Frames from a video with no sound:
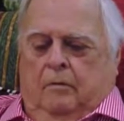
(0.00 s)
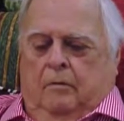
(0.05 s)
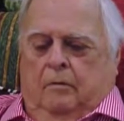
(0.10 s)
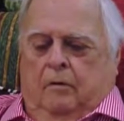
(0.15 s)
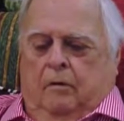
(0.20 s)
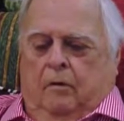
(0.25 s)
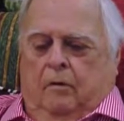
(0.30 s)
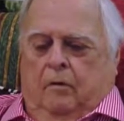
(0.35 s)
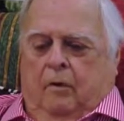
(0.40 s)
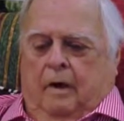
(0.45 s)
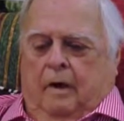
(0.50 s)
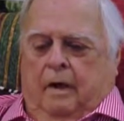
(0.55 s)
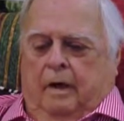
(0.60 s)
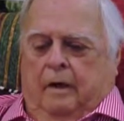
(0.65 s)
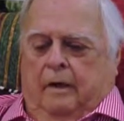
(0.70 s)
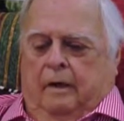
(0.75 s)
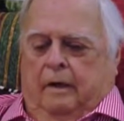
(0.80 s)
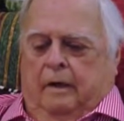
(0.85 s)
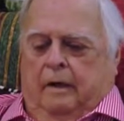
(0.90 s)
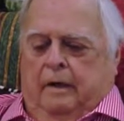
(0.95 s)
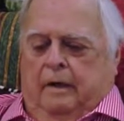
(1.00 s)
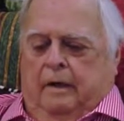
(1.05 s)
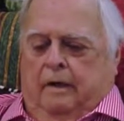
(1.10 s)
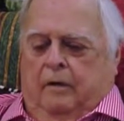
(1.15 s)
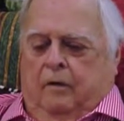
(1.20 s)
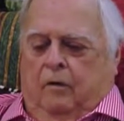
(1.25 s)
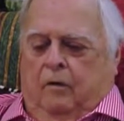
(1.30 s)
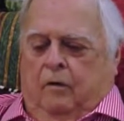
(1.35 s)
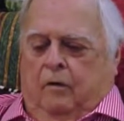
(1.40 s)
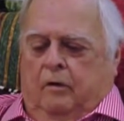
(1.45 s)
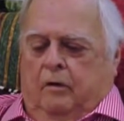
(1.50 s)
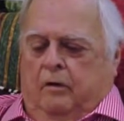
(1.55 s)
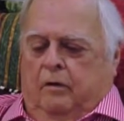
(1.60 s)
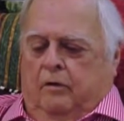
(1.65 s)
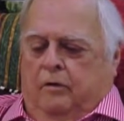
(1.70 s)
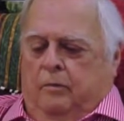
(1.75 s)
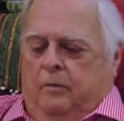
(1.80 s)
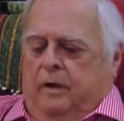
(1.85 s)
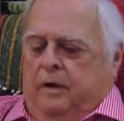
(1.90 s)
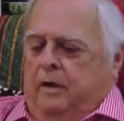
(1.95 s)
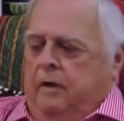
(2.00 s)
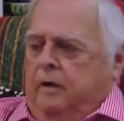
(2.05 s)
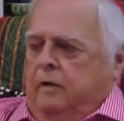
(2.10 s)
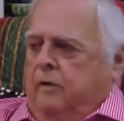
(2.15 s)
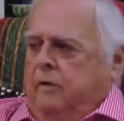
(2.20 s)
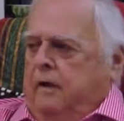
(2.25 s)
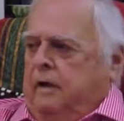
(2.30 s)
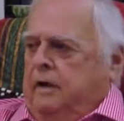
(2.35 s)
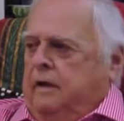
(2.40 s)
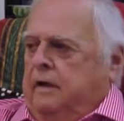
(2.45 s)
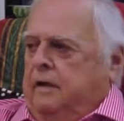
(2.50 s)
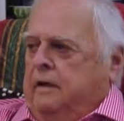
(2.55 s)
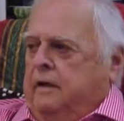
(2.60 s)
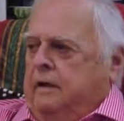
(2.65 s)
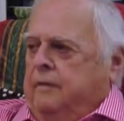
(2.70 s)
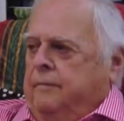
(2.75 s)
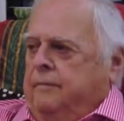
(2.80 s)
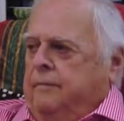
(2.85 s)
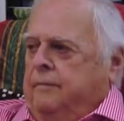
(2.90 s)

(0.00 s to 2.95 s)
required that in order to be accredited,